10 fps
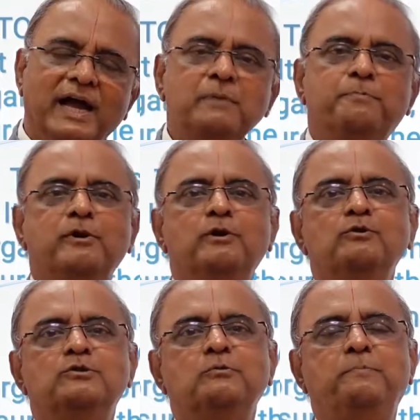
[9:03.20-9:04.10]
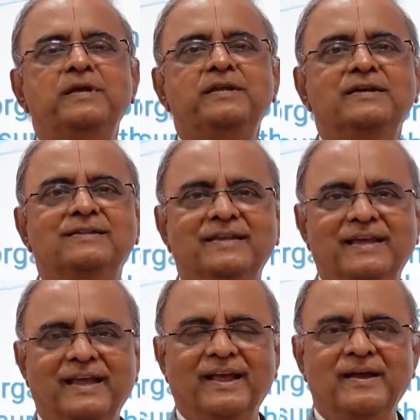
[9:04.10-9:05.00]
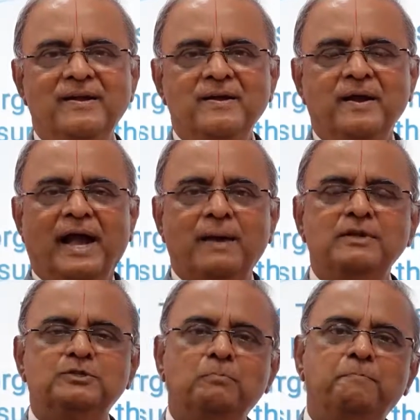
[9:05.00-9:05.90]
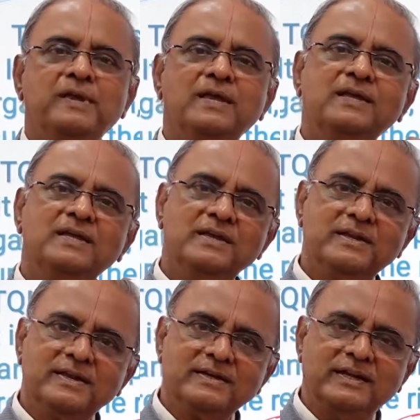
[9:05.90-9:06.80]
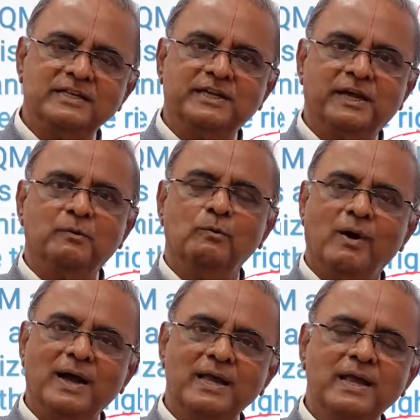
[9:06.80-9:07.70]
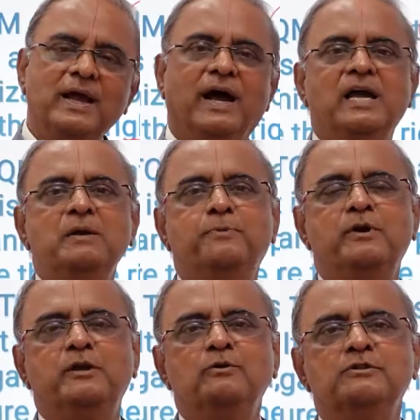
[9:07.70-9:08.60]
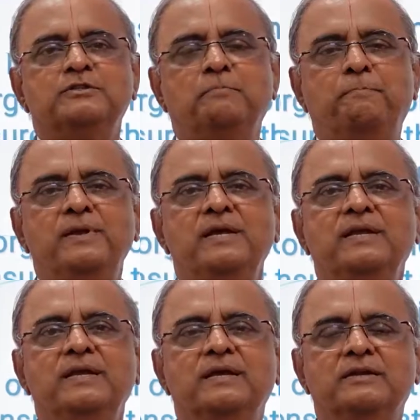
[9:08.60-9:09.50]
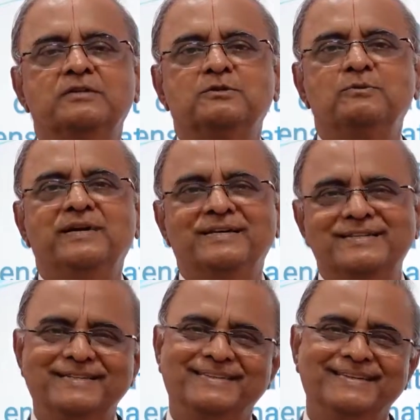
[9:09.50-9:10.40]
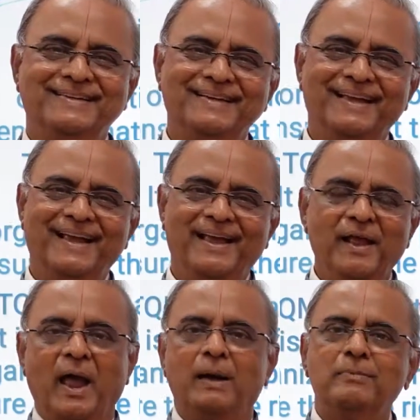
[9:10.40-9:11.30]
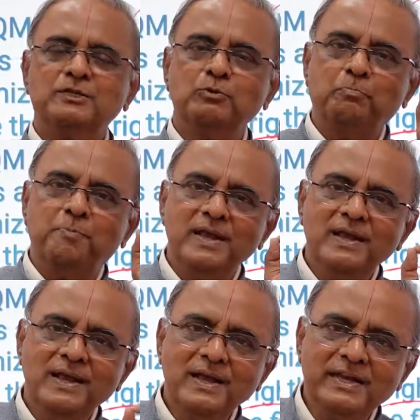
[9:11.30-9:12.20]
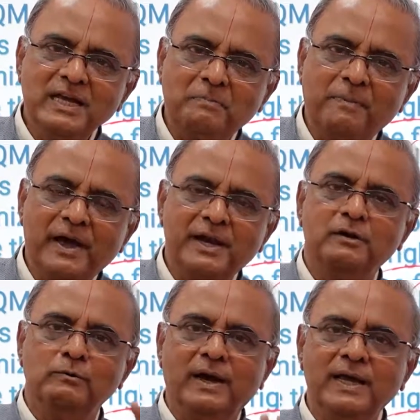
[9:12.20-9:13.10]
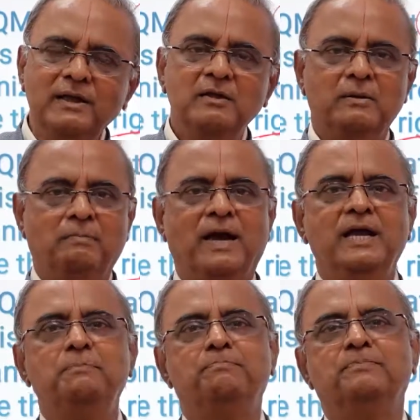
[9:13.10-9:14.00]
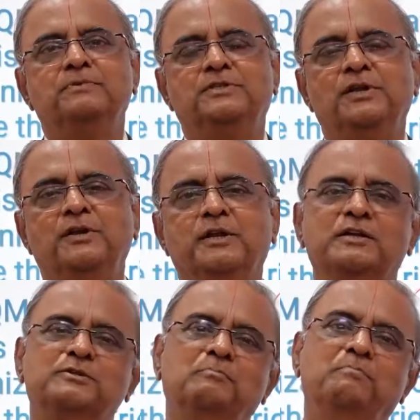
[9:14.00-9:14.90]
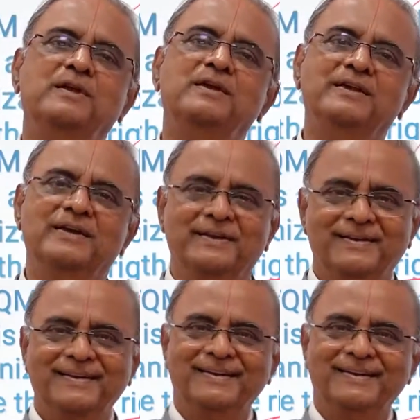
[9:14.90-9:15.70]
I produce superior thing. I am a superior teacher. Why? I produce superior students. I am a superior parent. Why? My children are superior.